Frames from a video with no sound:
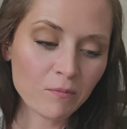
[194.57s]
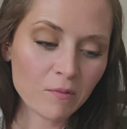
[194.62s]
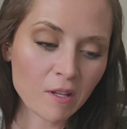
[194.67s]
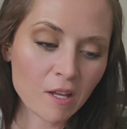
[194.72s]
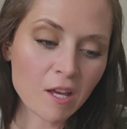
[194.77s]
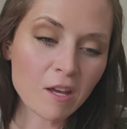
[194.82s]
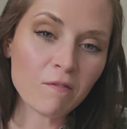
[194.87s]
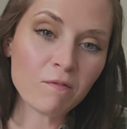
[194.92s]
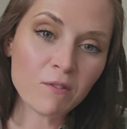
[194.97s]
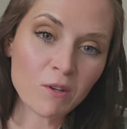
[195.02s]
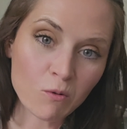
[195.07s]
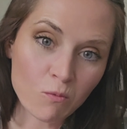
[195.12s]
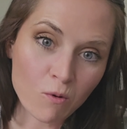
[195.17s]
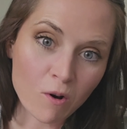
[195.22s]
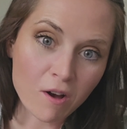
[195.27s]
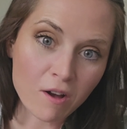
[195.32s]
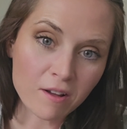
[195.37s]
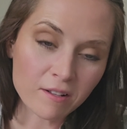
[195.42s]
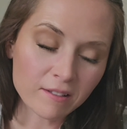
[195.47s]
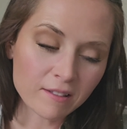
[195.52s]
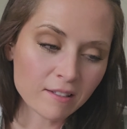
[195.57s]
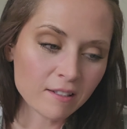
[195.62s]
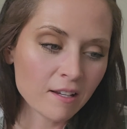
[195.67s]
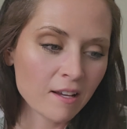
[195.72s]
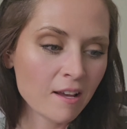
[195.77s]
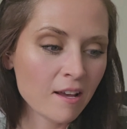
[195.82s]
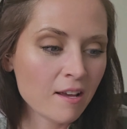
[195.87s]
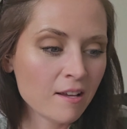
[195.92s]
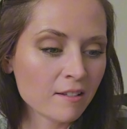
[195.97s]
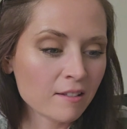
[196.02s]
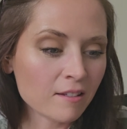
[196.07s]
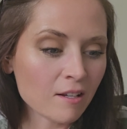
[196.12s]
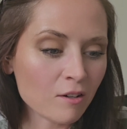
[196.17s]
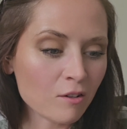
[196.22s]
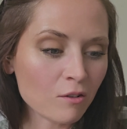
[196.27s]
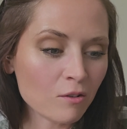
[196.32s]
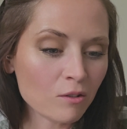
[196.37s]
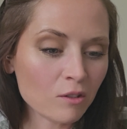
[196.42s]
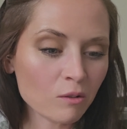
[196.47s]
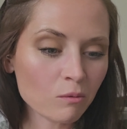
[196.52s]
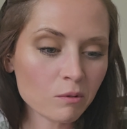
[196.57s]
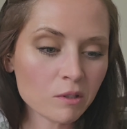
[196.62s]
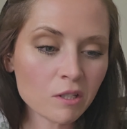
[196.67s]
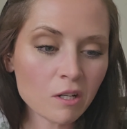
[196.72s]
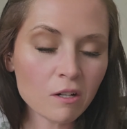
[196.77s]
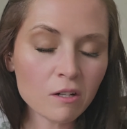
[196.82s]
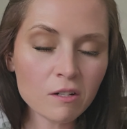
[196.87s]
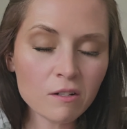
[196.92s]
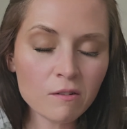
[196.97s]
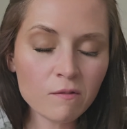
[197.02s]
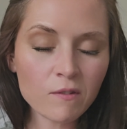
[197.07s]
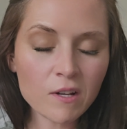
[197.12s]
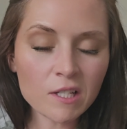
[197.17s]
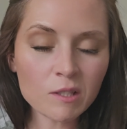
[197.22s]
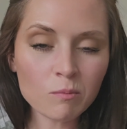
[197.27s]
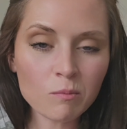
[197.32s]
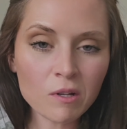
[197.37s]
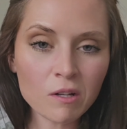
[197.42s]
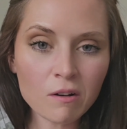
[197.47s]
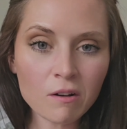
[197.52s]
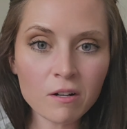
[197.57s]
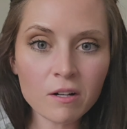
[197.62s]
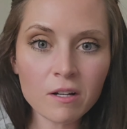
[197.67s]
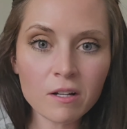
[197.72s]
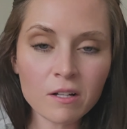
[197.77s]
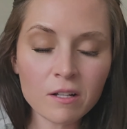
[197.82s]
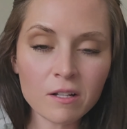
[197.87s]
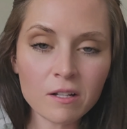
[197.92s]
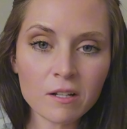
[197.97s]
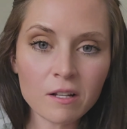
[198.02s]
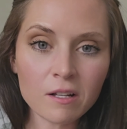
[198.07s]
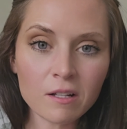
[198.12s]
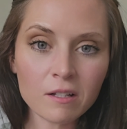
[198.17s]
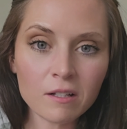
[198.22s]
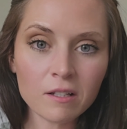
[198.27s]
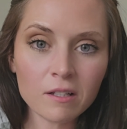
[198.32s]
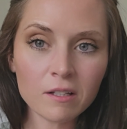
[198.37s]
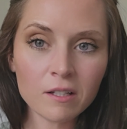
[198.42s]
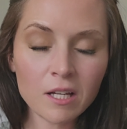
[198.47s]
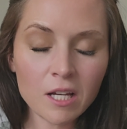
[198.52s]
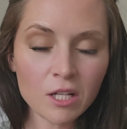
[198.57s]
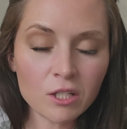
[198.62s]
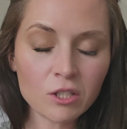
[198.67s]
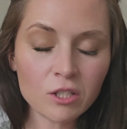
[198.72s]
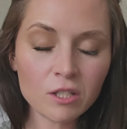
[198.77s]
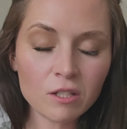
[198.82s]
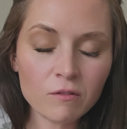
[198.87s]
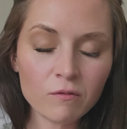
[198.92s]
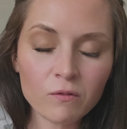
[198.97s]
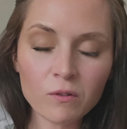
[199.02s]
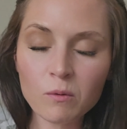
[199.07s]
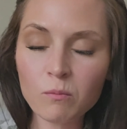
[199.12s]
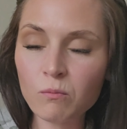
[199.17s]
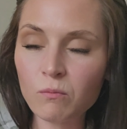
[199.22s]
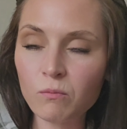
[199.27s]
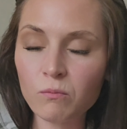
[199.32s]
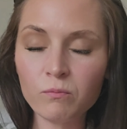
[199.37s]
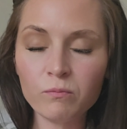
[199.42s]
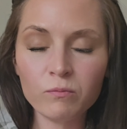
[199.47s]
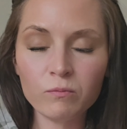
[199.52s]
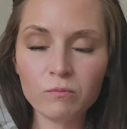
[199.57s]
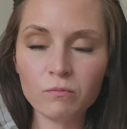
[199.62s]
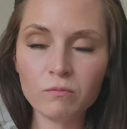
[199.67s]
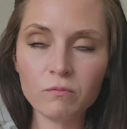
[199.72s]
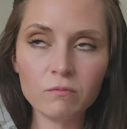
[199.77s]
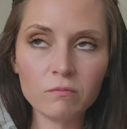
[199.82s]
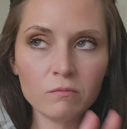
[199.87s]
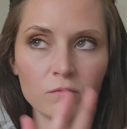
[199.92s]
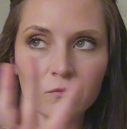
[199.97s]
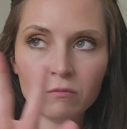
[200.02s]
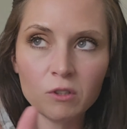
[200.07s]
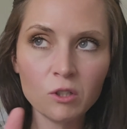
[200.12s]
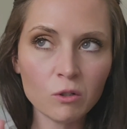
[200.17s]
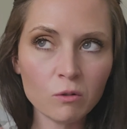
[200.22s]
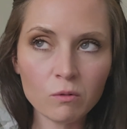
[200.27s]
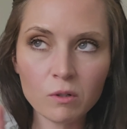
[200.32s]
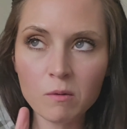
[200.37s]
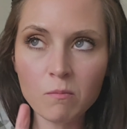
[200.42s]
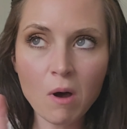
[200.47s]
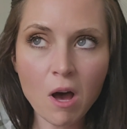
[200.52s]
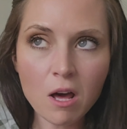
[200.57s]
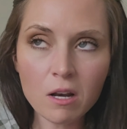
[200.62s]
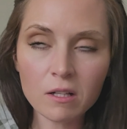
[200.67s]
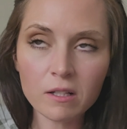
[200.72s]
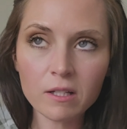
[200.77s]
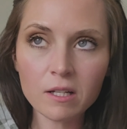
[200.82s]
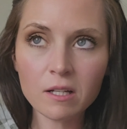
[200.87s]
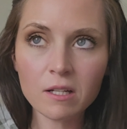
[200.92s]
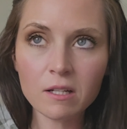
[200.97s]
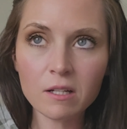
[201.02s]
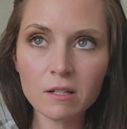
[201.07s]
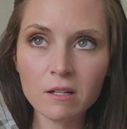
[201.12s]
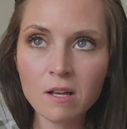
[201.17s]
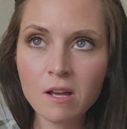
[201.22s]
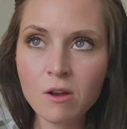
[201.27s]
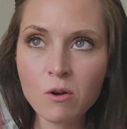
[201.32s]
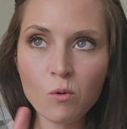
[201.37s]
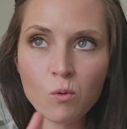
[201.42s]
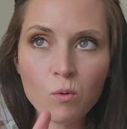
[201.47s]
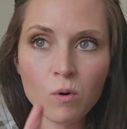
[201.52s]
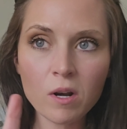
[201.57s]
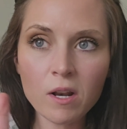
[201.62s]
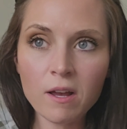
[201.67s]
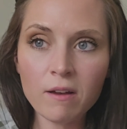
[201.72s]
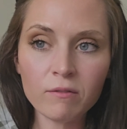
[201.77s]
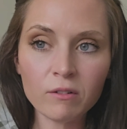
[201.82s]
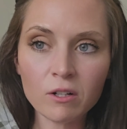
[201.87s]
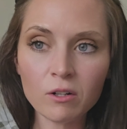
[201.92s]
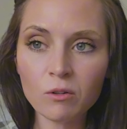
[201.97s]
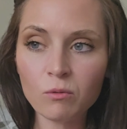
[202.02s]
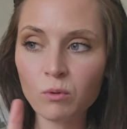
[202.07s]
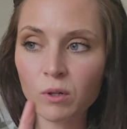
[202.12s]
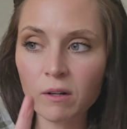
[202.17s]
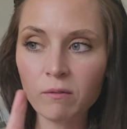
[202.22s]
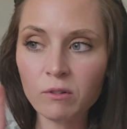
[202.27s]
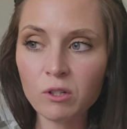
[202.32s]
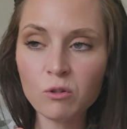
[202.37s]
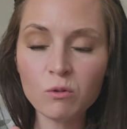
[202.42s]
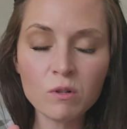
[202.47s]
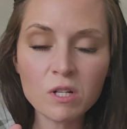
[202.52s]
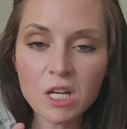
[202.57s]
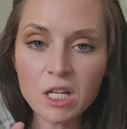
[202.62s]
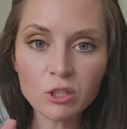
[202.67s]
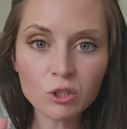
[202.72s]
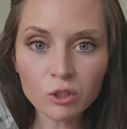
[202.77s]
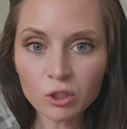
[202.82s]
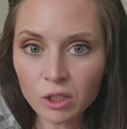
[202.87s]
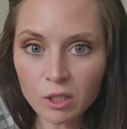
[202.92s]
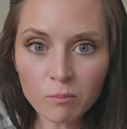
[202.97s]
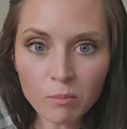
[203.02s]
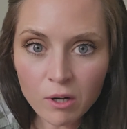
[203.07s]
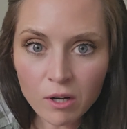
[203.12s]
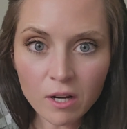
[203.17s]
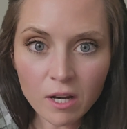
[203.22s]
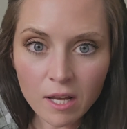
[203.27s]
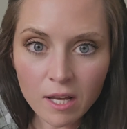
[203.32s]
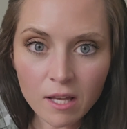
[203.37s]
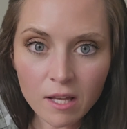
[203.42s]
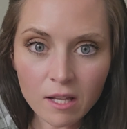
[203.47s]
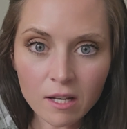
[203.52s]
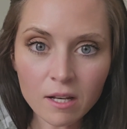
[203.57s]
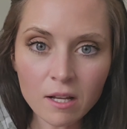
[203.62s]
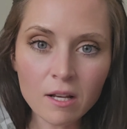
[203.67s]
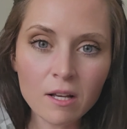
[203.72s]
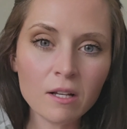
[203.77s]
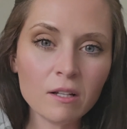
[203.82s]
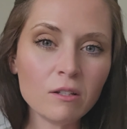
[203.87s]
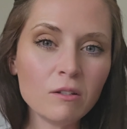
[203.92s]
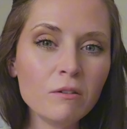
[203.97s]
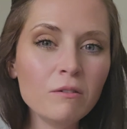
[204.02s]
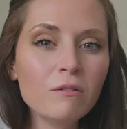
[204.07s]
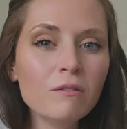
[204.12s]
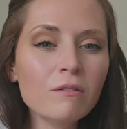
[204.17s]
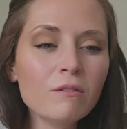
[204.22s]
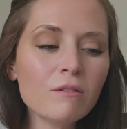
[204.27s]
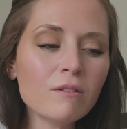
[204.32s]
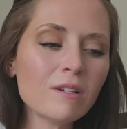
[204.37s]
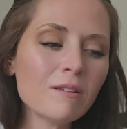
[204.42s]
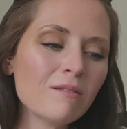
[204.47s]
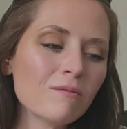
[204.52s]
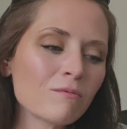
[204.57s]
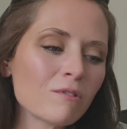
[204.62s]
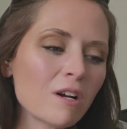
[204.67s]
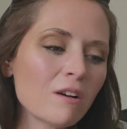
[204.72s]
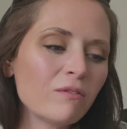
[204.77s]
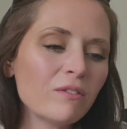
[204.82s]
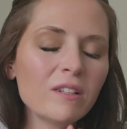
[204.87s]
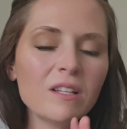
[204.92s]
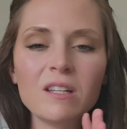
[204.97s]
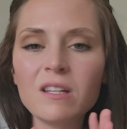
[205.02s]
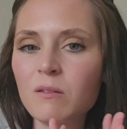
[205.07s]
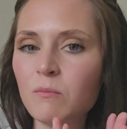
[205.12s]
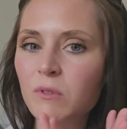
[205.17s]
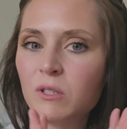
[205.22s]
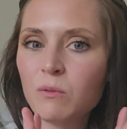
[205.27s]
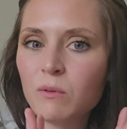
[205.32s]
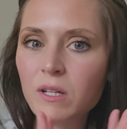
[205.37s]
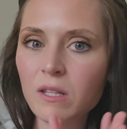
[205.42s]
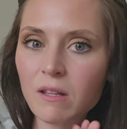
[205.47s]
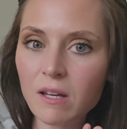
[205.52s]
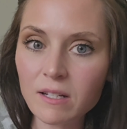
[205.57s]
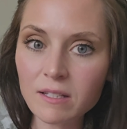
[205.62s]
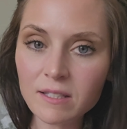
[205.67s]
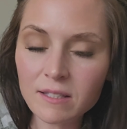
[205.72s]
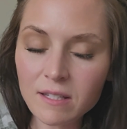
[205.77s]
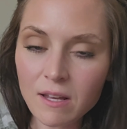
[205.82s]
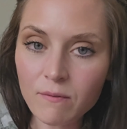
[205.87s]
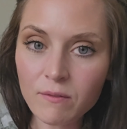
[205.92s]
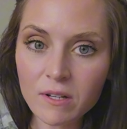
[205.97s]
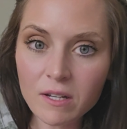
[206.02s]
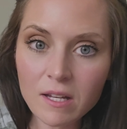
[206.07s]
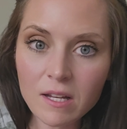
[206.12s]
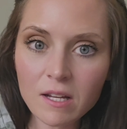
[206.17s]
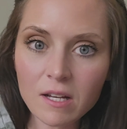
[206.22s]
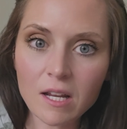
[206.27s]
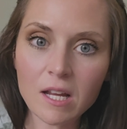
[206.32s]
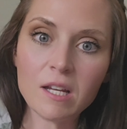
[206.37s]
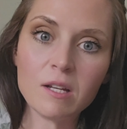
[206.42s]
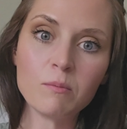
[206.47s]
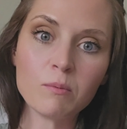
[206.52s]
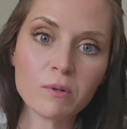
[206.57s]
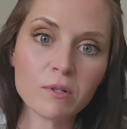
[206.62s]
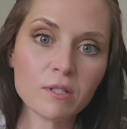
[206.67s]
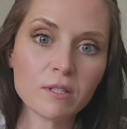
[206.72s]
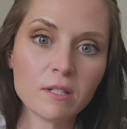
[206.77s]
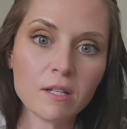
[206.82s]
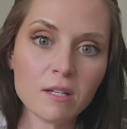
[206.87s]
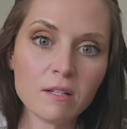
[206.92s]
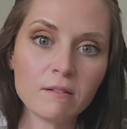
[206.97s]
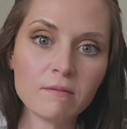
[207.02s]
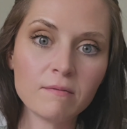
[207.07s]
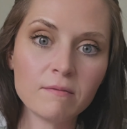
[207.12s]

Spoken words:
if you want. So your return on investment on kitchen from your remodeling, whatever you initially put in, you can roughly get between like 70 and 80%.